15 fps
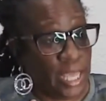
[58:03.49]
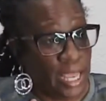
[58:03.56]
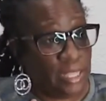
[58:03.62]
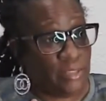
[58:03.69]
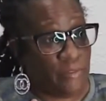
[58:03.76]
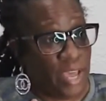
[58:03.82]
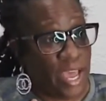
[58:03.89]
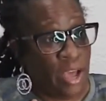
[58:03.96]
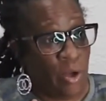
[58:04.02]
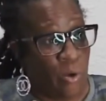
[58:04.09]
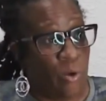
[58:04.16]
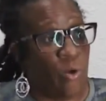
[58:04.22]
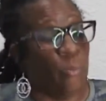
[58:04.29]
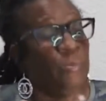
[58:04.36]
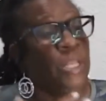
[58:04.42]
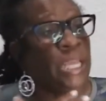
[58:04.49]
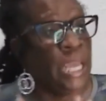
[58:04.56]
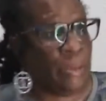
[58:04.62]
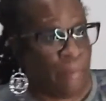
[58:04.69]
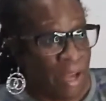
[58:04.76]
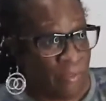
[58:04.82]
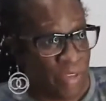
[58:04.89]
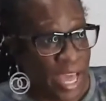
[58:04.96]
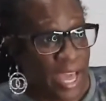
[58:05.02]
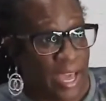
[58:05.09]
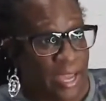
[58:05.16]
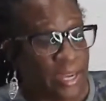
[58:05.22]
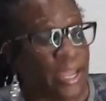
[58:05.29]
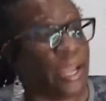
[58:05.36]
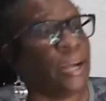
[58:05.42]
take the van home, get my
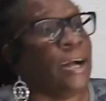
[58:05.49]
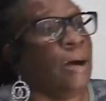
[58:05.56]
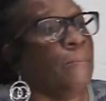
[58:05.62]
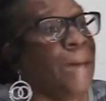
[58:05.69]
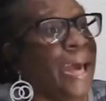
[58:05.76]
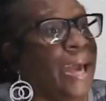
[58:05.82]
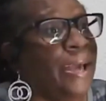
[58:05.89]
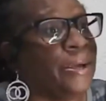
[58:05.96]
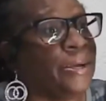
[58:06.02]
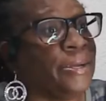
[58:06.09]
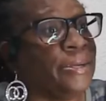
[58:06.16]
van, and come back.